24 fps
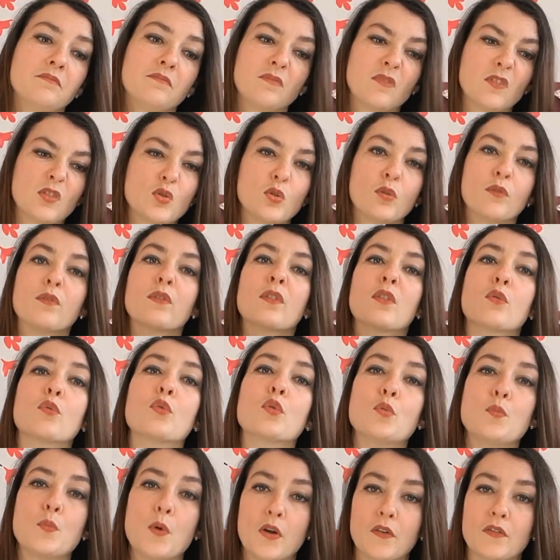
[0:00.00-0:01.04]
sort of
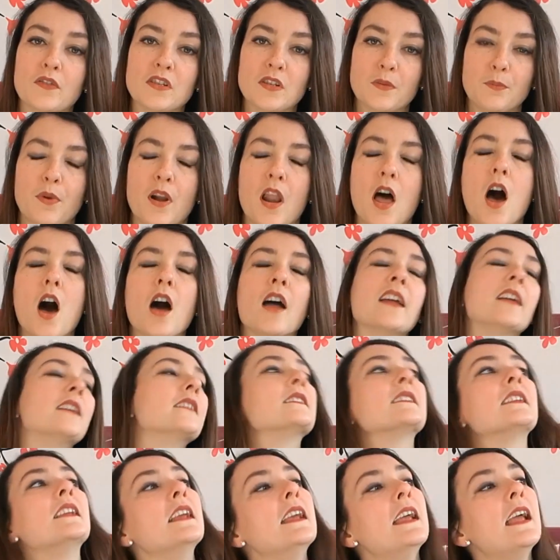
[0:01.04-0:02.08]
group of
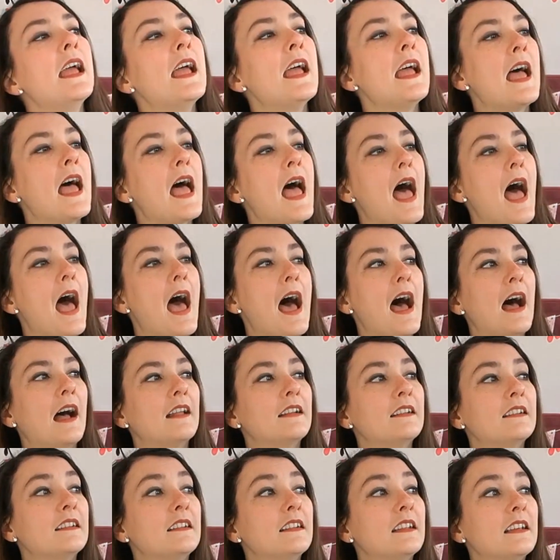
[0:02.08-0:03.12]
supplies,
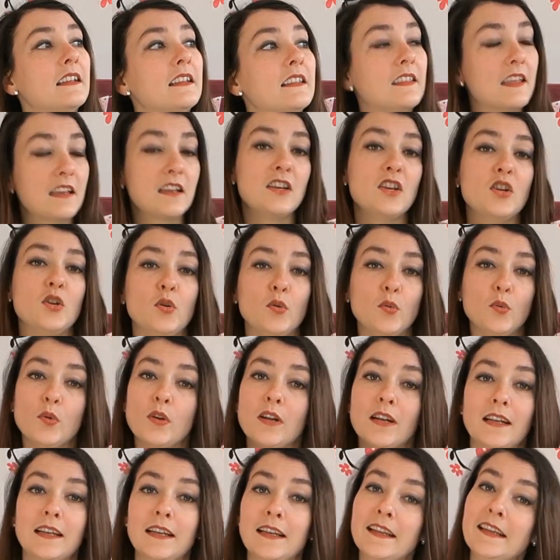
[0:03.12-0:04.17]
and then you
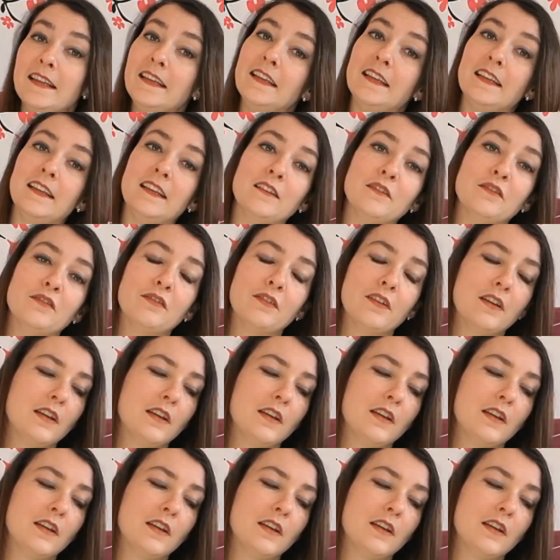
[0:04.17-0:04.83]
leave.